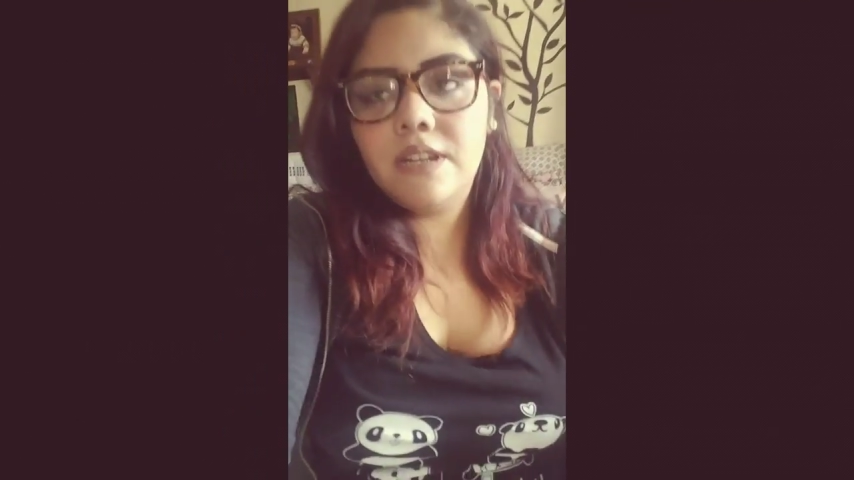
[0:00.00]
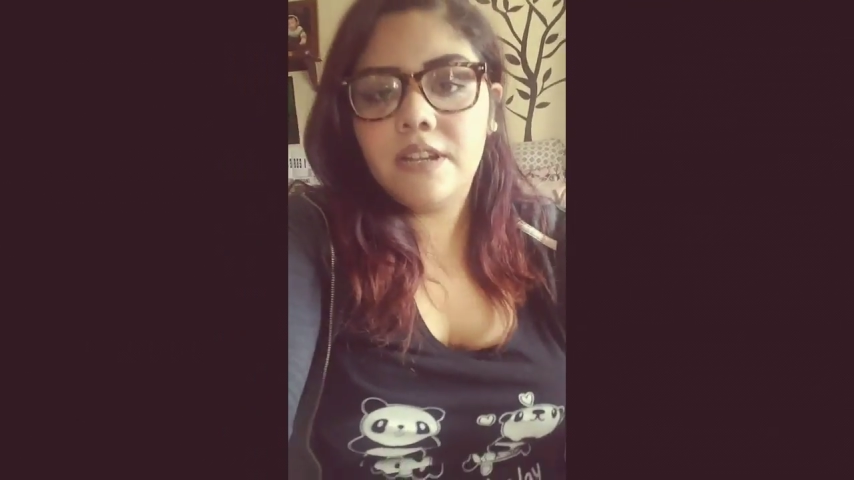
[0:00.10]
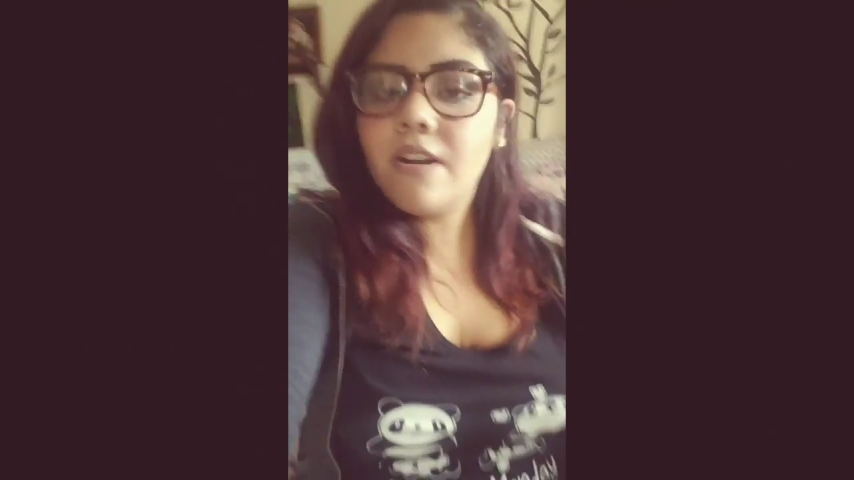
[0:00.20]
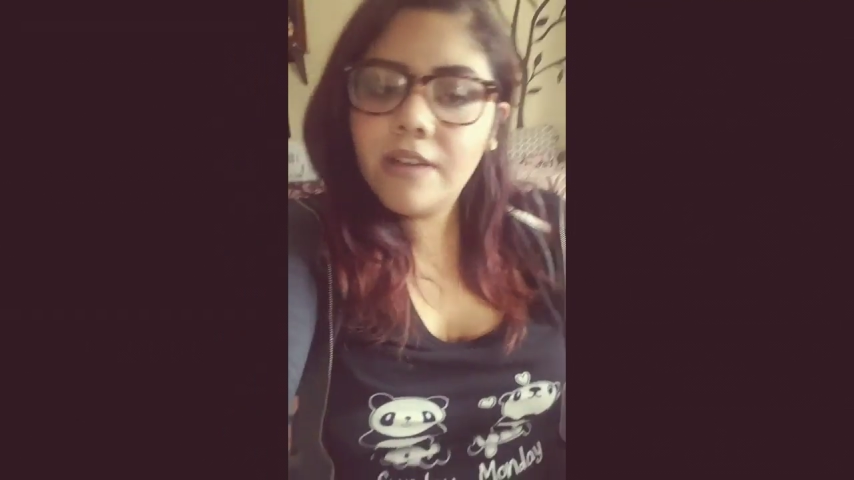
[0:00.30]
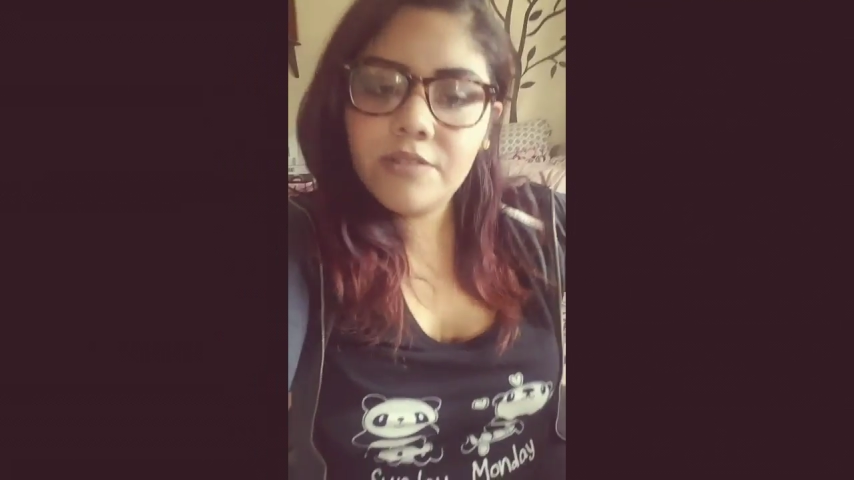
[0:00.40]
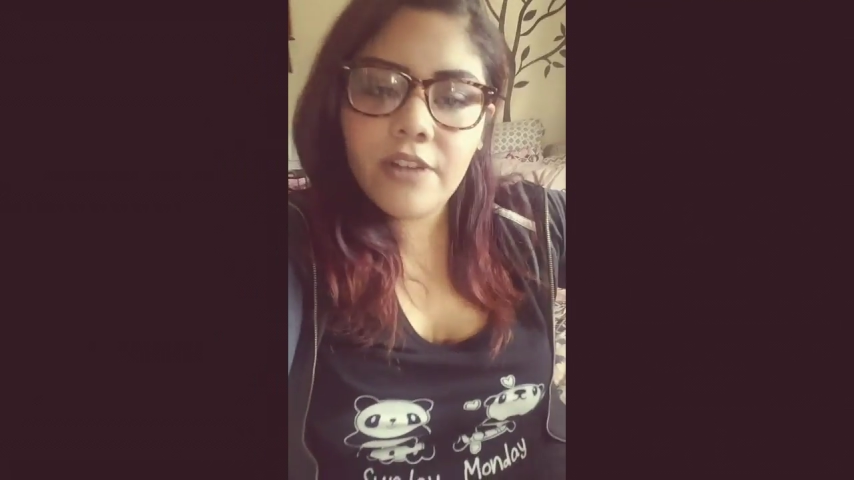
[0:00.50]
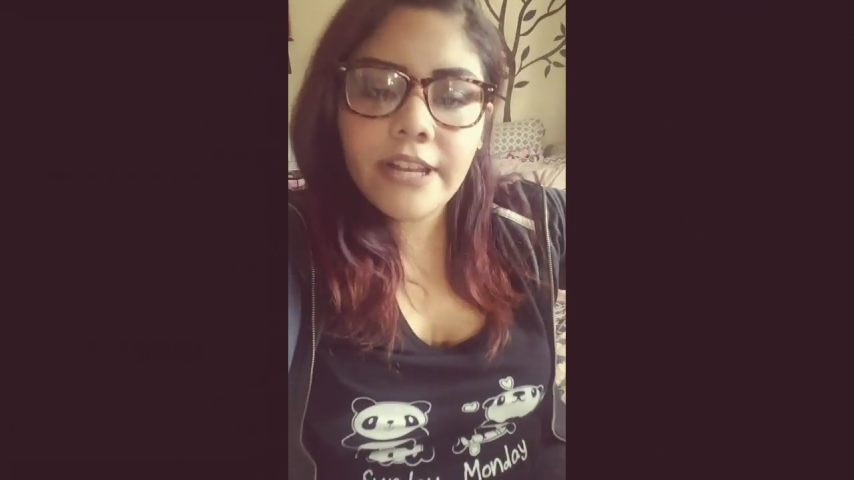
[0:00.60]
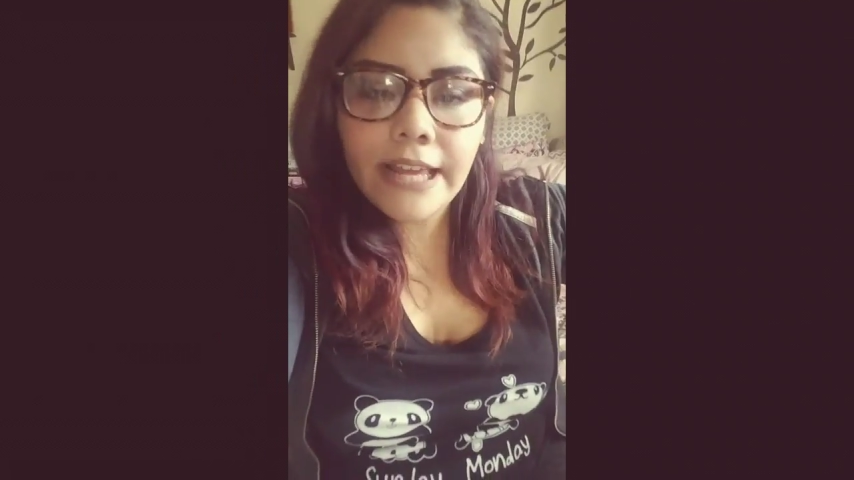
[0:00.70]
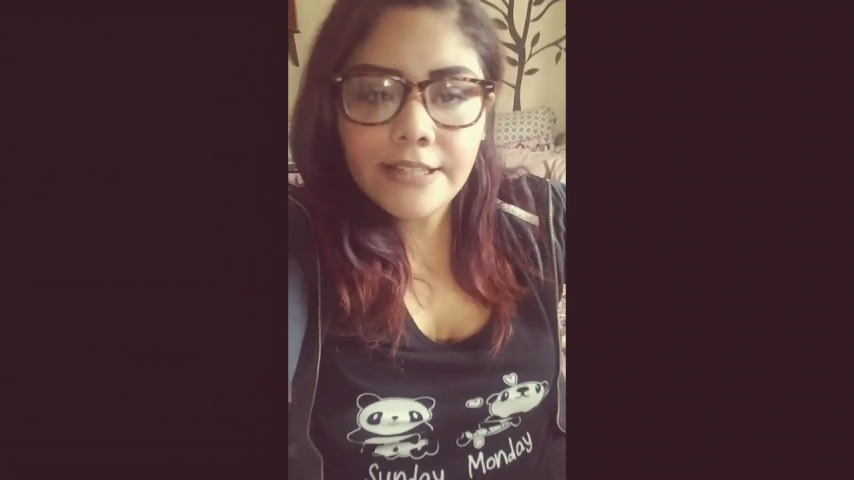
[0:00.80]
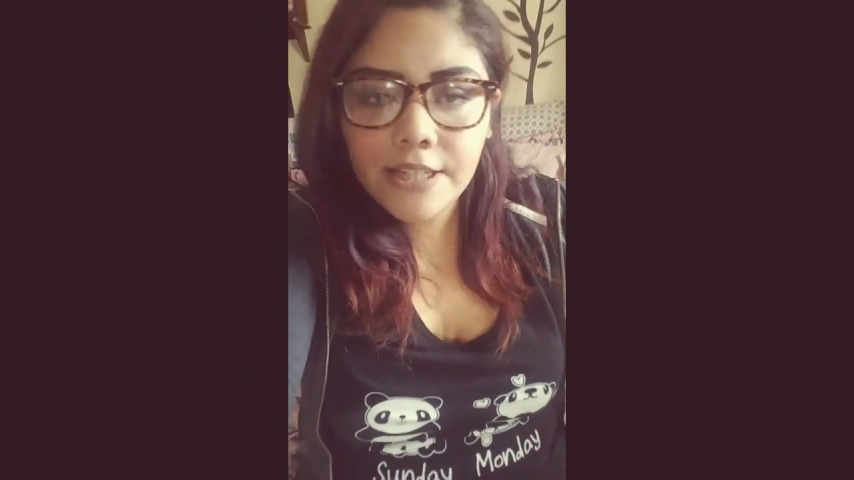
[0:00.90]
now I've
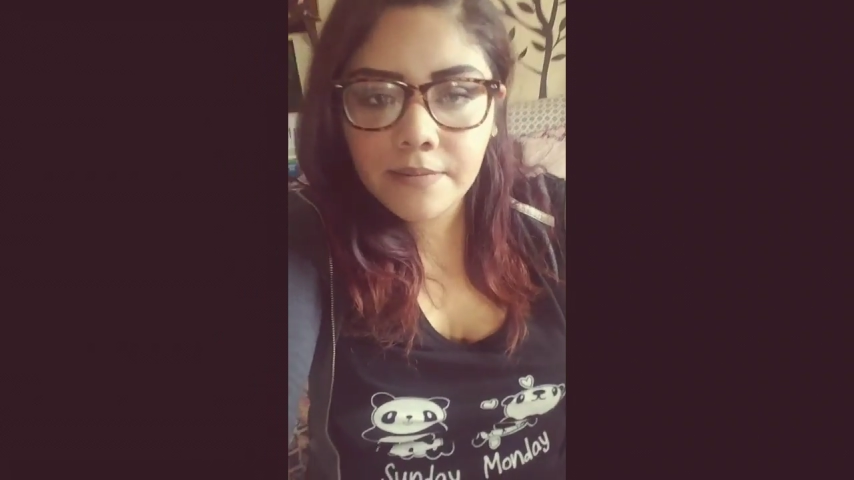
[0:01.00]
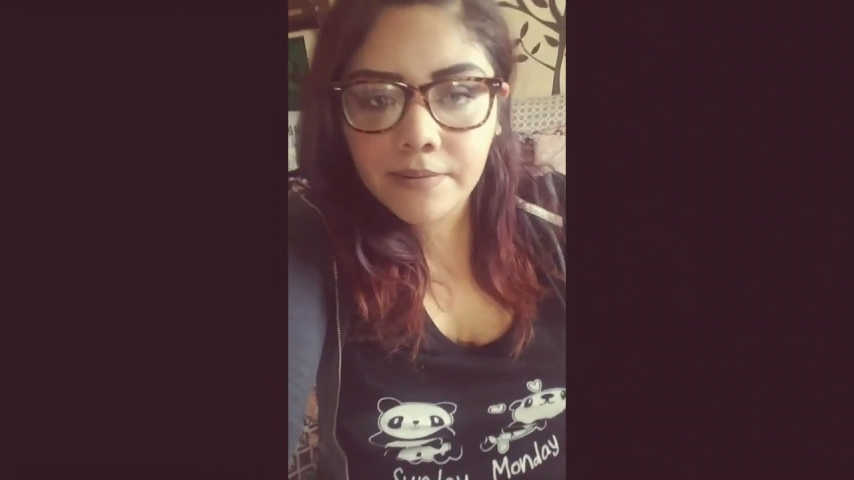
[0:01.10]
tried kimchi